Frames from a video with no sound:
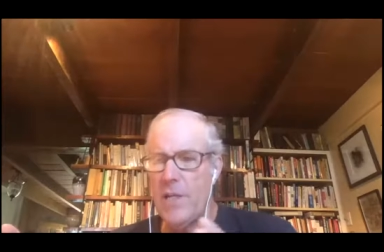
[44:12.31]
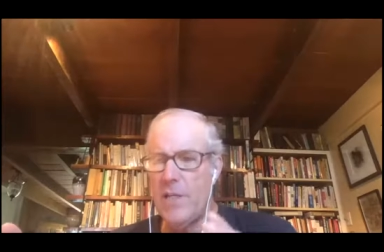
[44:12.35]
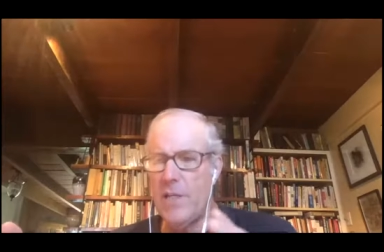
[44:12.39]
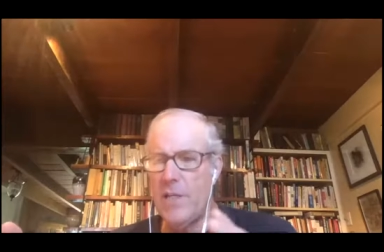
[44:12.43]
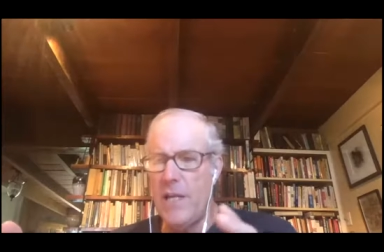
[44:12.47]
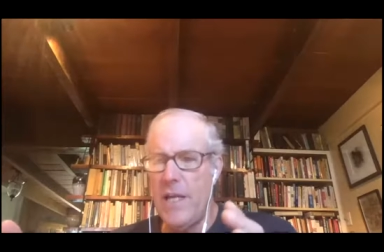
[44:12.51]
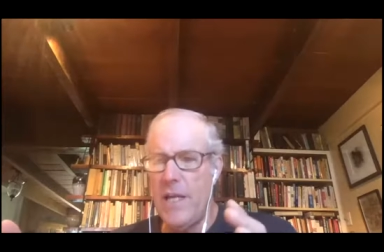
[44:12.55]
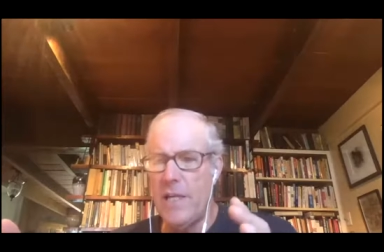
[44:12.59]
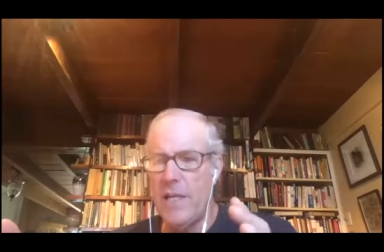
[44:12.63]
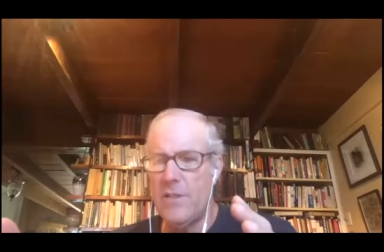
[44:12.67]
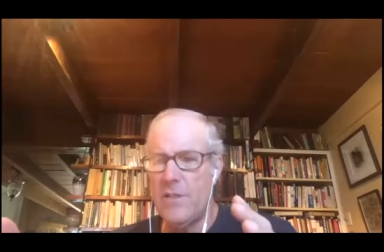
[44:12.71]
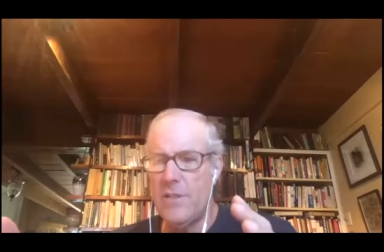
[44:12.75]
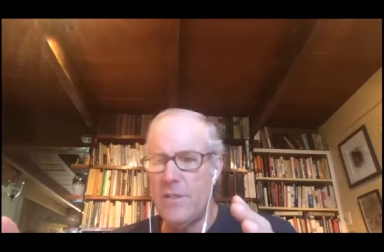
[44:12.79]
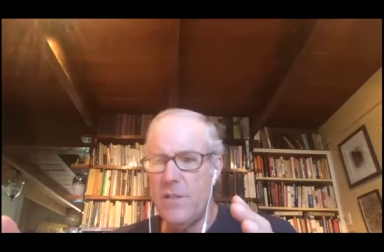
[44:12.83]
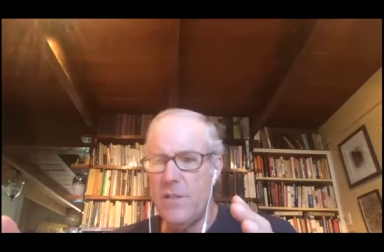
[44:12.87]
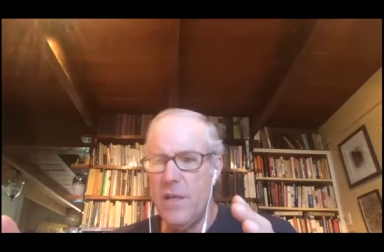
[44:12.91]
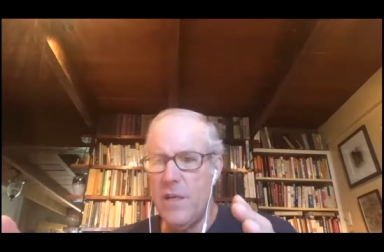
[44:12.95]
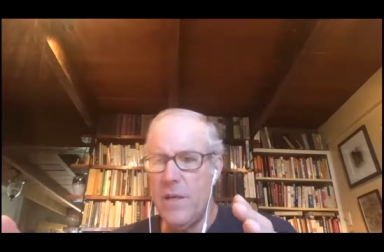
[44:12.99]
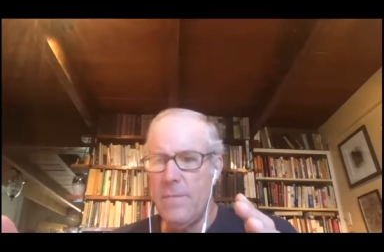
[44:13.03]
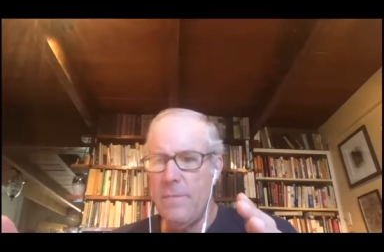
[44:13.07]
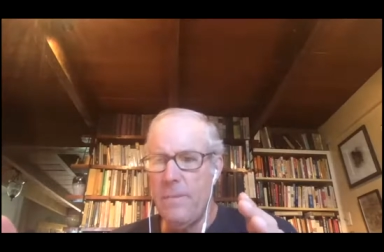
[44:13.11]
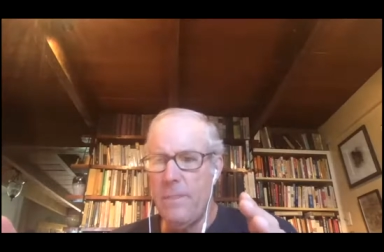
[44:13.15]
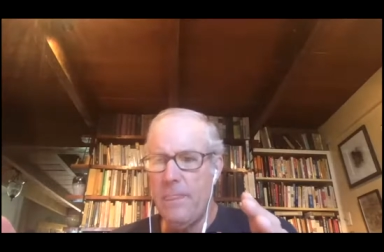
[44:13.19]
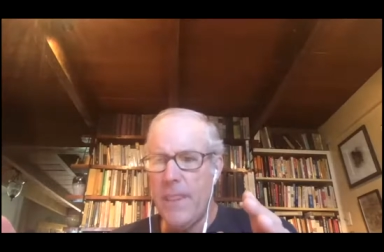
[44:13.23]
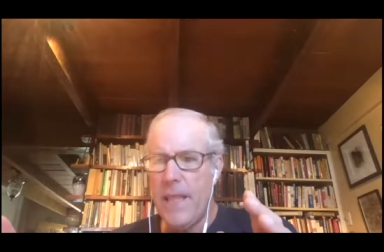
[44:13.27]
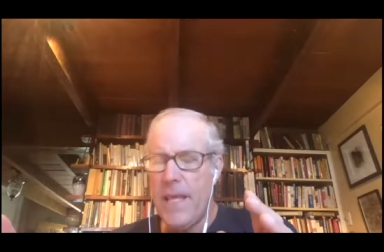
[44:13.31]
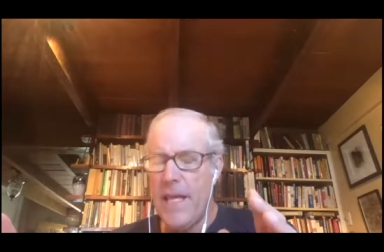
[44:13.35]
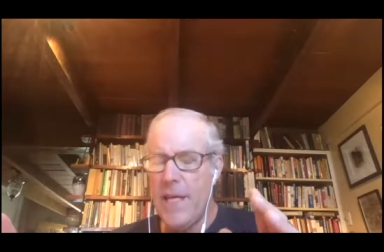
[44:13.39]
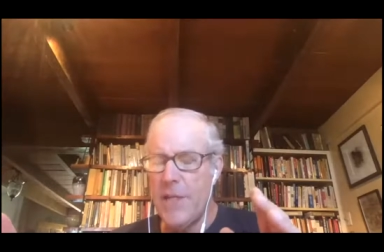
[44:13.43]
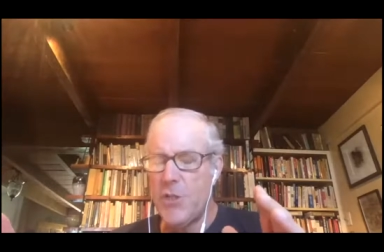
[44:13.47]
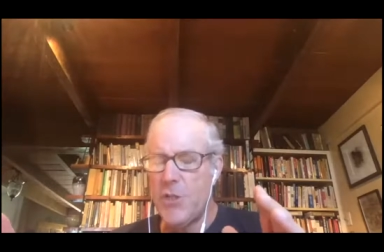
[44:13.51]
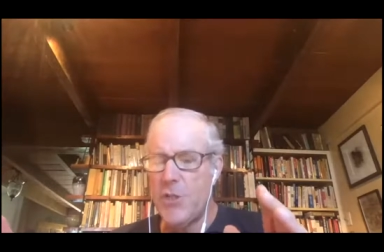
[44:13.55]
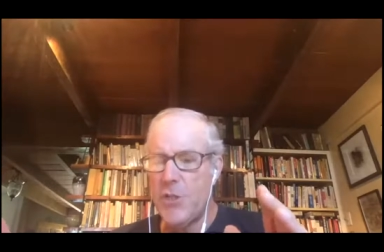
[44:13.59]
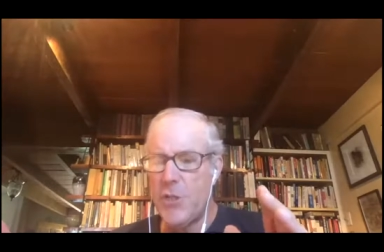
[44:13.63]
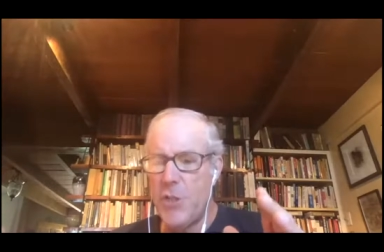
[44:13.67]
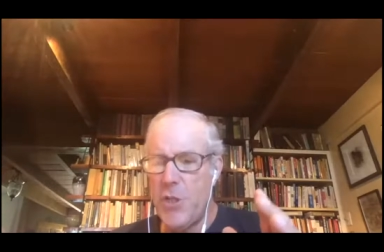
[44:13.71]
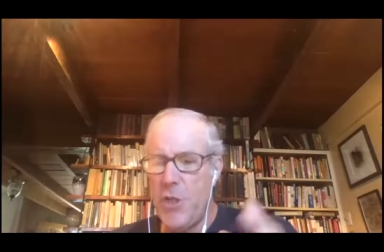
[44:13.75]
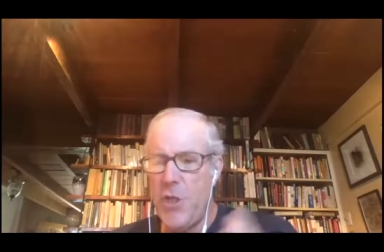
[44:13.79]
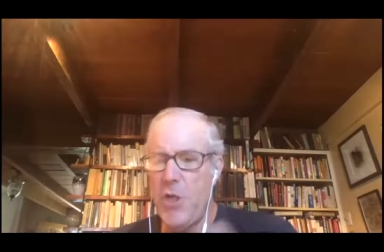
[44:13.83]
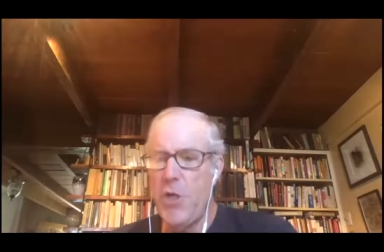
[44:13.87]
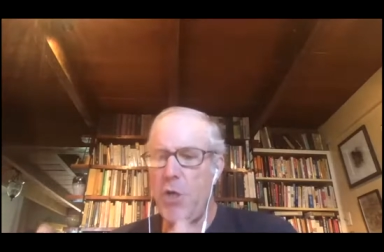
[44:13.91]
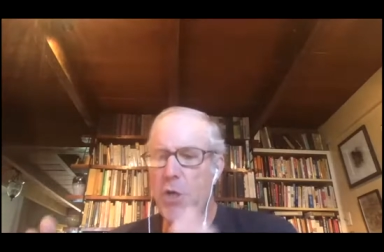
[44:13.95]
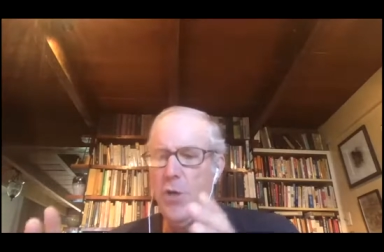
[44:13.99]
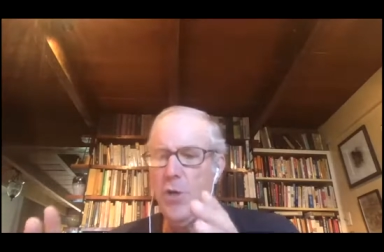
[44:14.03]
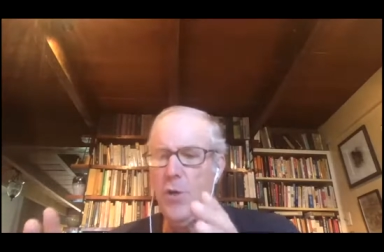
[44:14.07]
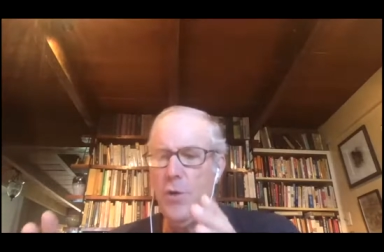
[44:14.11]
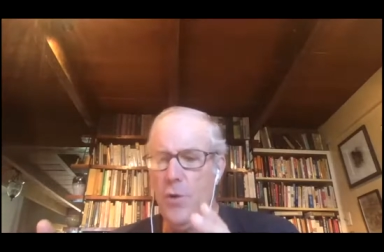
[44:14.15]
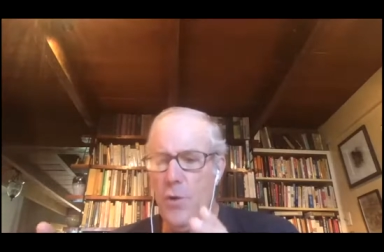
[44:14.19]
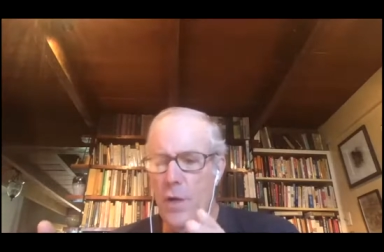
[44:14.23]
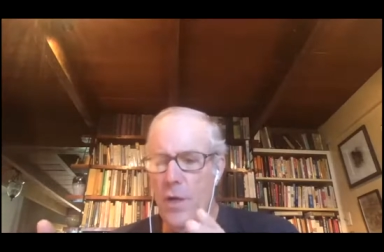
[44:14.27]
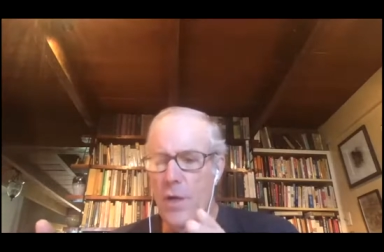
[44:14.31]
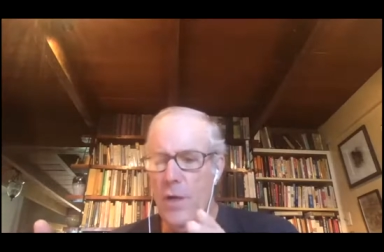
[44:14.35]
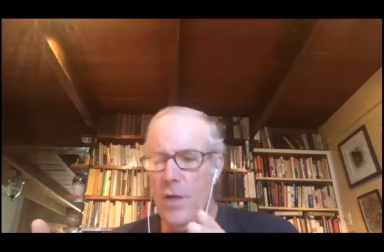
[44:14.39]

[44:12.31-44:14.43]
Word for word: it's it's skewed